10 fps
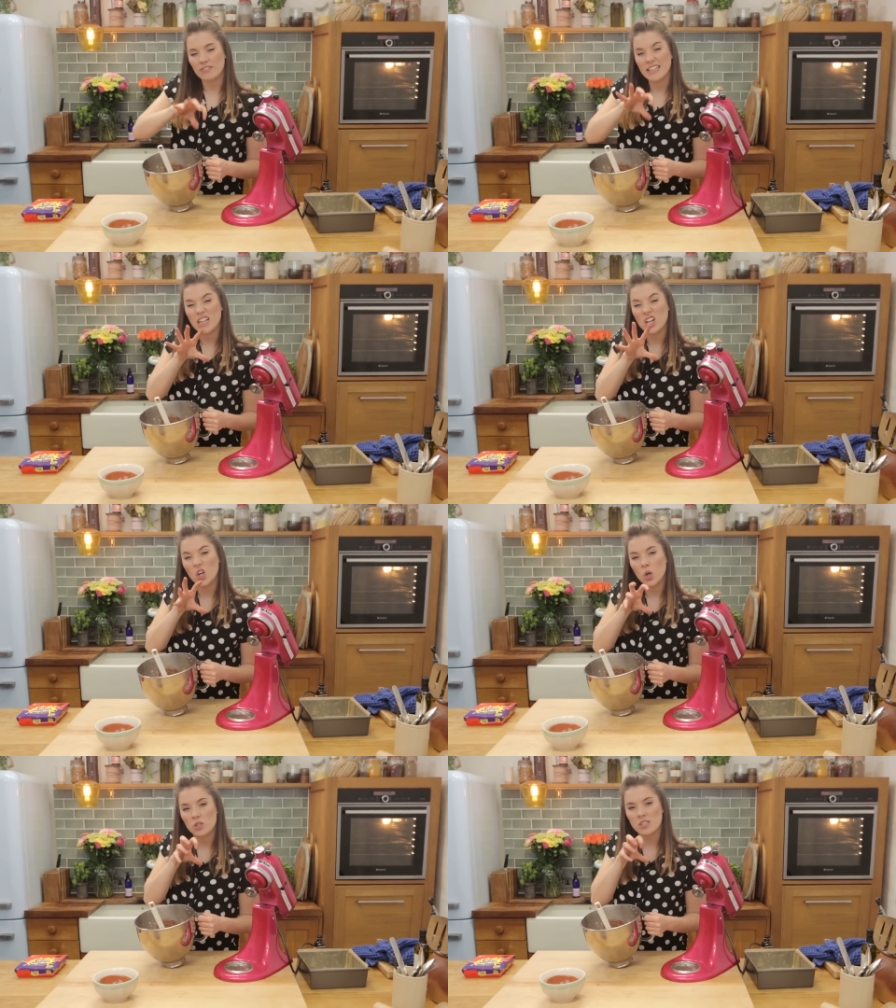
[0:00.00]
a lovely
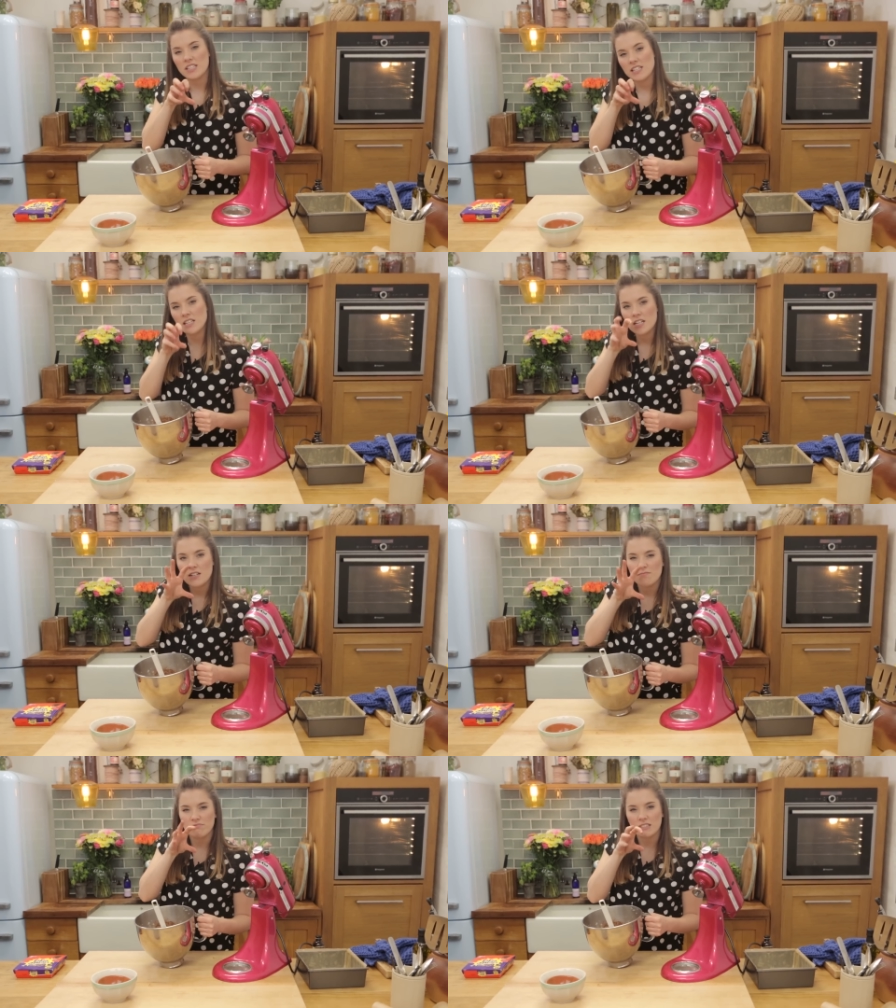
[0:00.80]
glossy
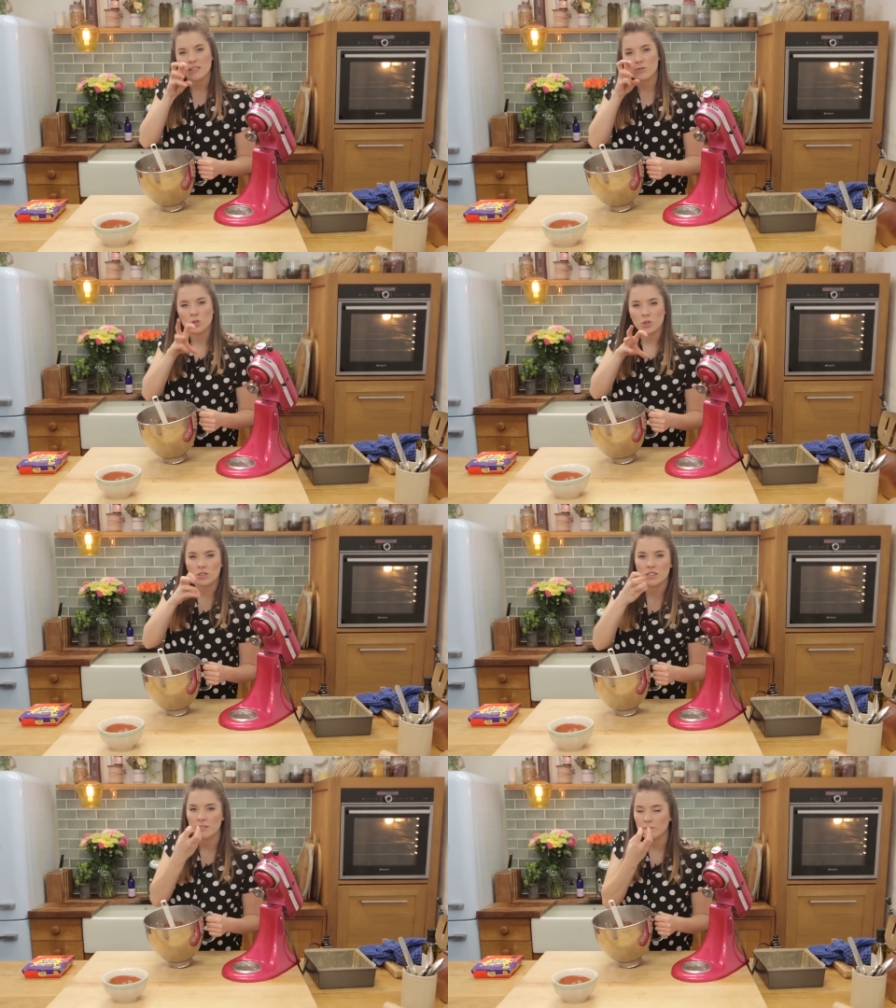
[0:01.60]
brown
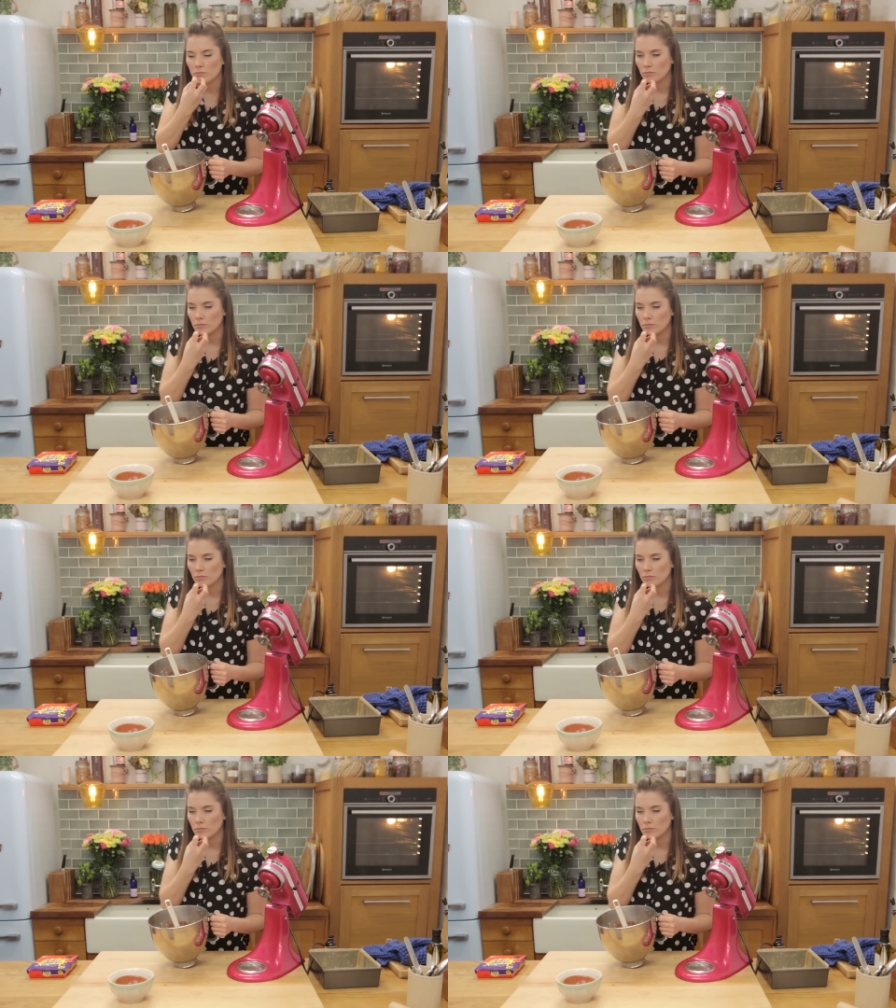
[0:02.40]
chocolate.